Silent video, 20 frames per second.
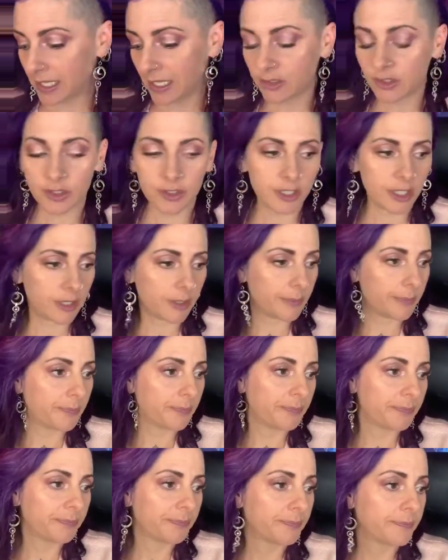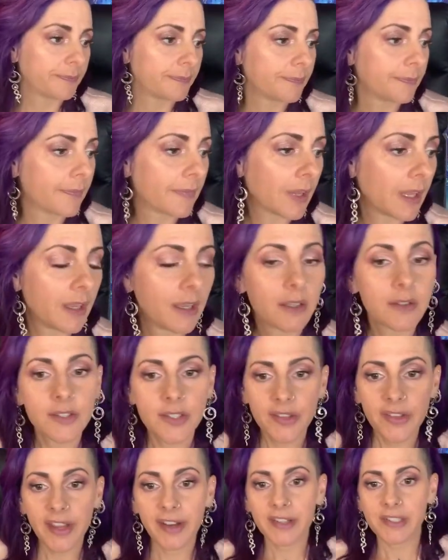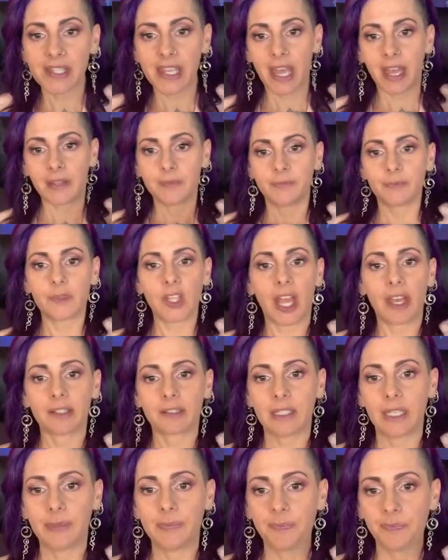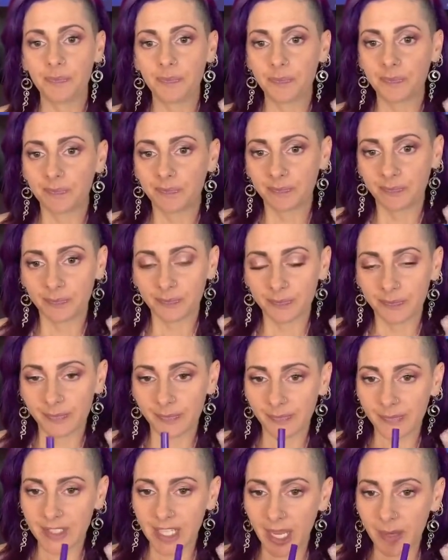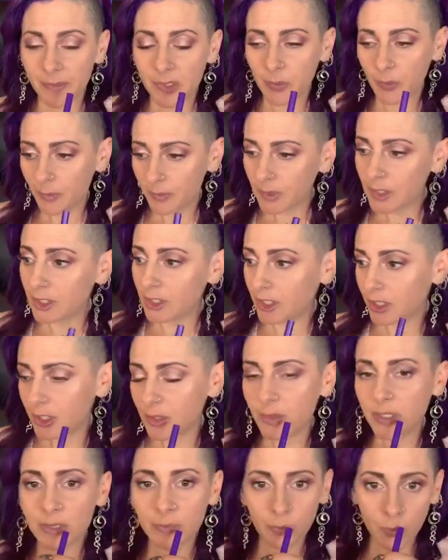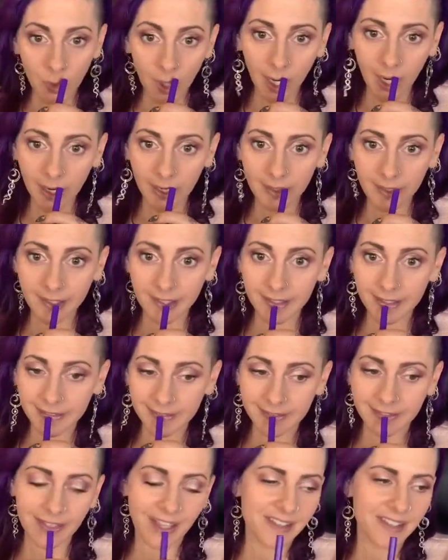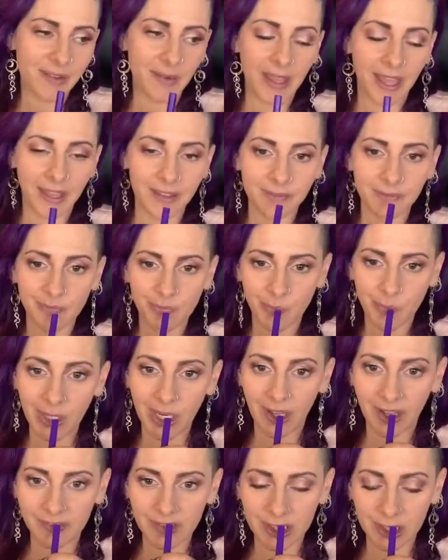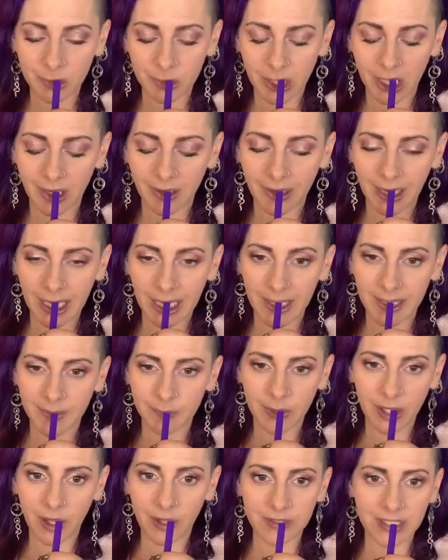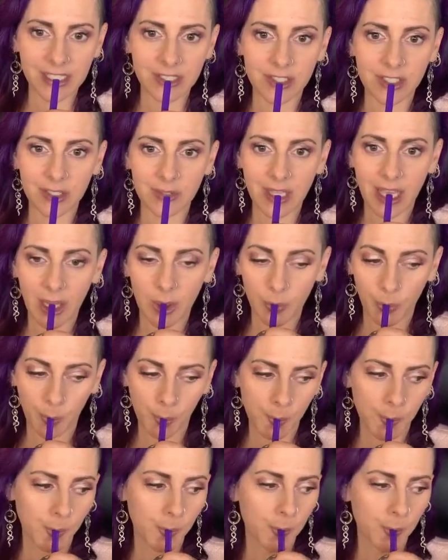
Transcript: attention to. So there's that, Jacqueline. Time to do some work. That's okay. We all have to do work, right? We all need to do that.